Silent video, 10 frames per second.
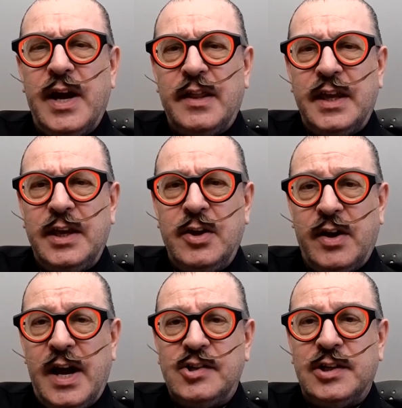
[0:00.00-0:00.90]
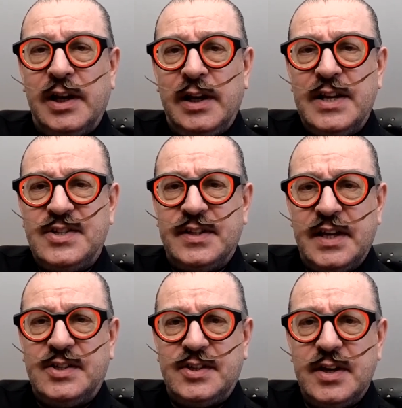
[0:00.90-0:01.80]
I think you can actually list
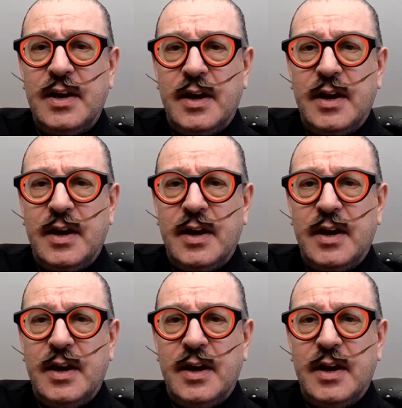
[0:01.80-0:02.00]
this